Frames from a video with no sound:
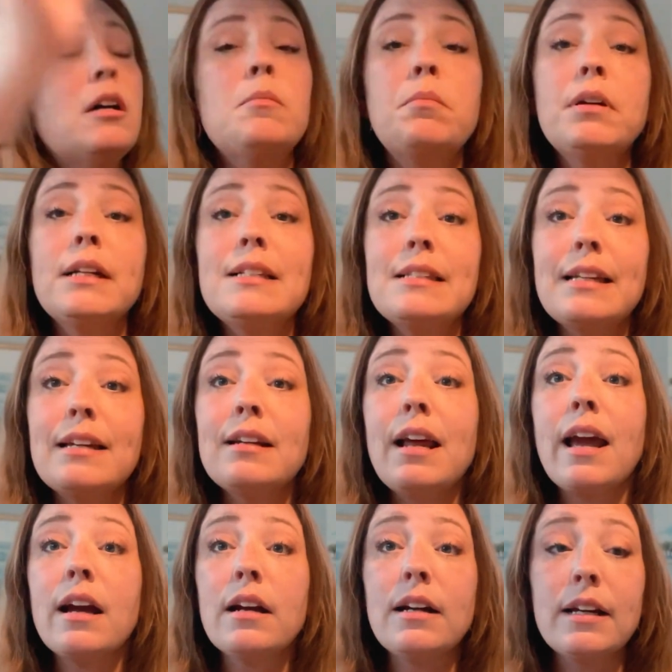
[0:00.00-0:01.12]
breezy and
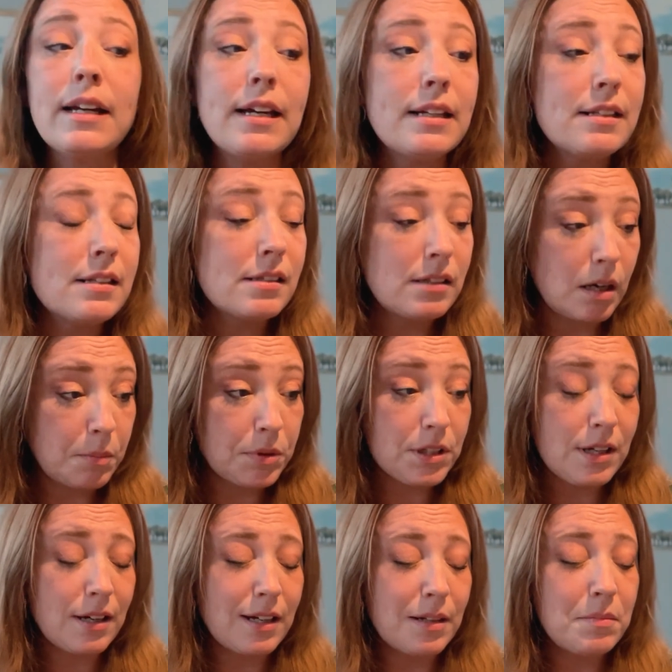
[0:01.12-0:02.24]
airy in
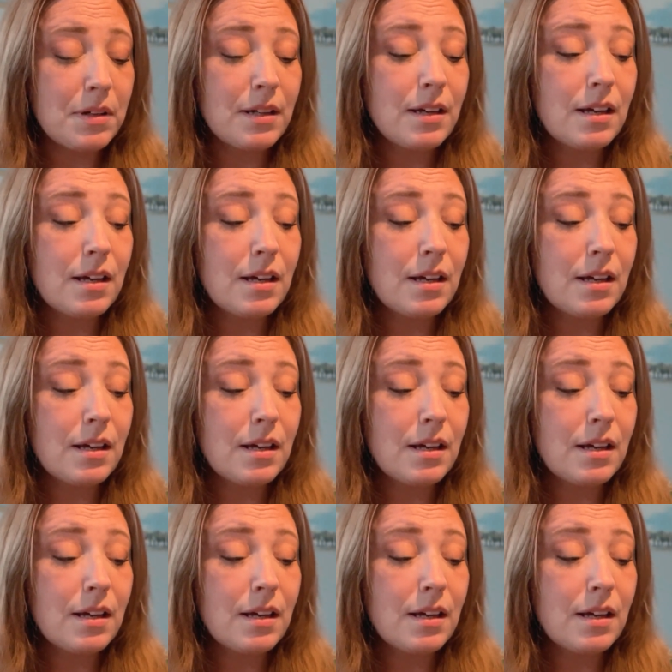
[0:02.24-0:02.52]
summertime